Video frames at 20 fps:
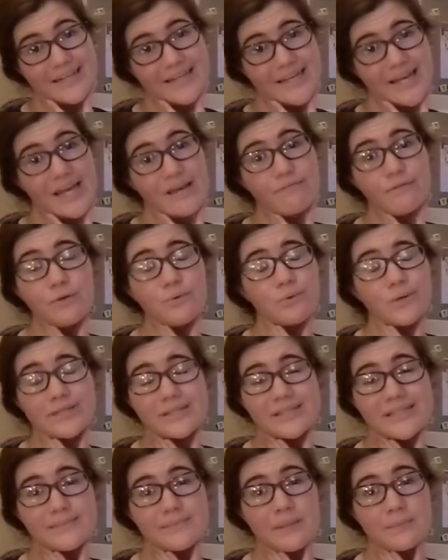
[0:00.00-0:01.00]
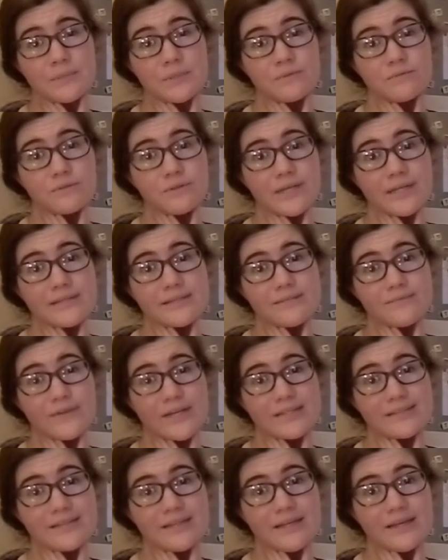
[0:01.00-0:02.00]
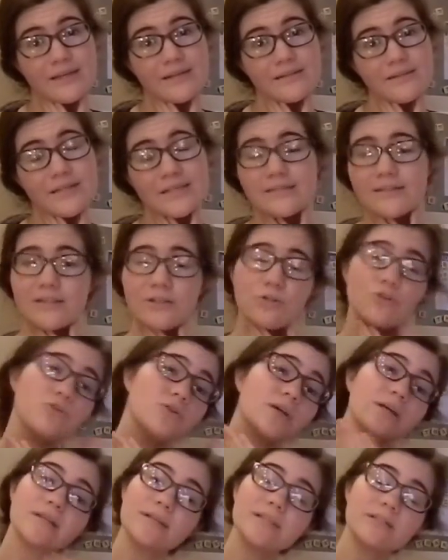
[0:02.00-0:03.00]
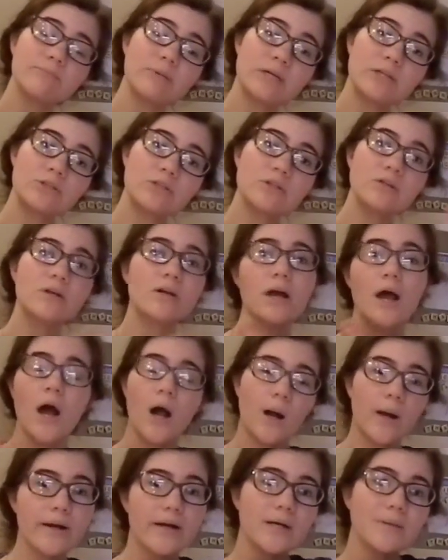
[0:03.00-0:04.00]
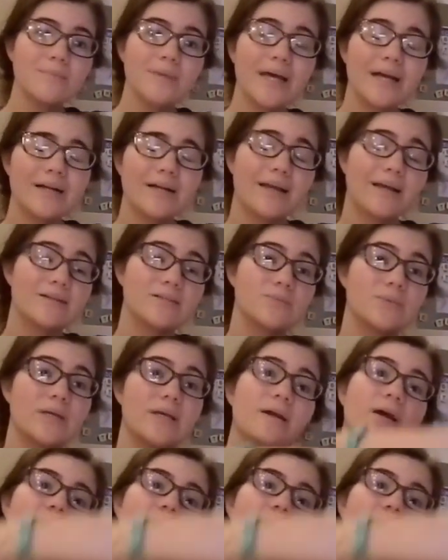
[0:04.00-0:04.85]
if you want to see my beautiful face again, continue to look at this picture, or come back next week,